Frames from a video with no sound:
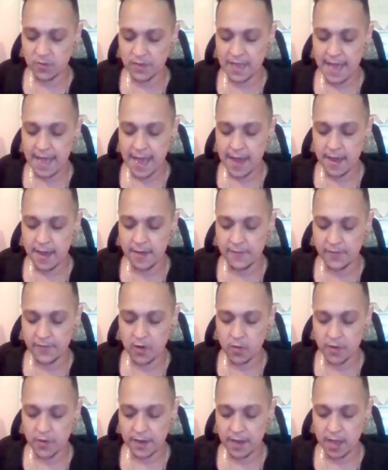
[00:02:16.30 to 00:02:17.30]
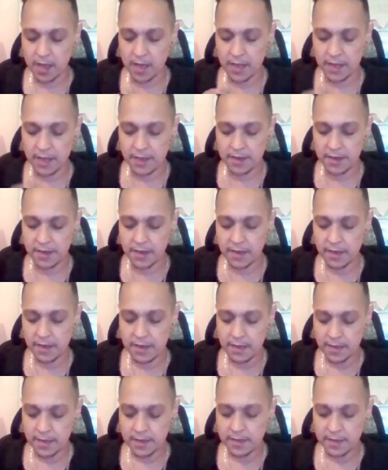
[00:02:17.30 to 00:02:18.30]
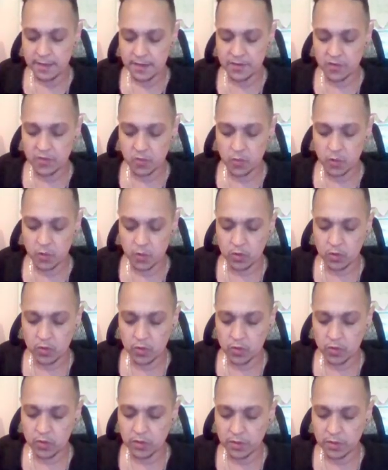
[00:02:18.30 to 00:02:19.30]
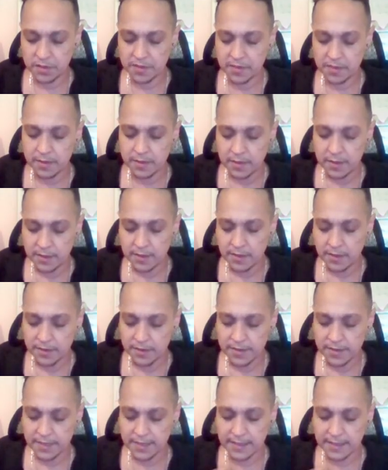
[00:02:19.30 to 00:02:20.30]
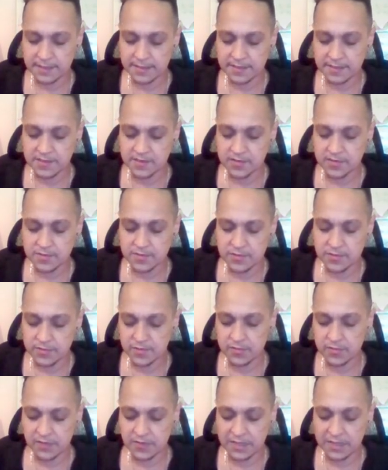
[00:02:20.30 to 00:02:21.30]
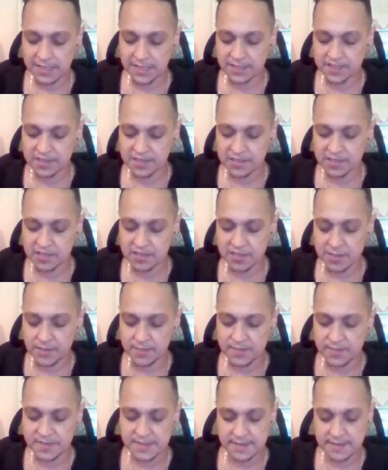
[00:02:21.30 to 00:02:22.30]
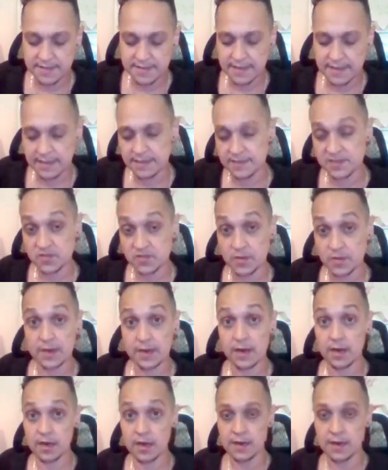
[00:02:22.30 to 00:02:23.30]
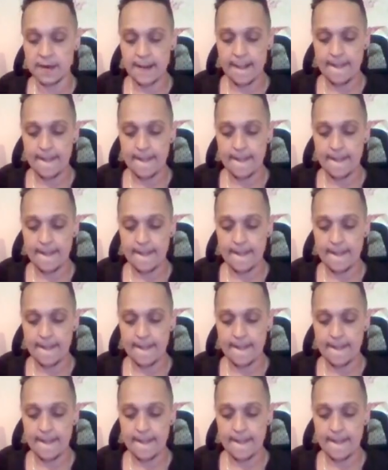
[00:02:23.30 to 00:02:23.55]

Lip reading: what we have going on in your world, looking into relationships and things where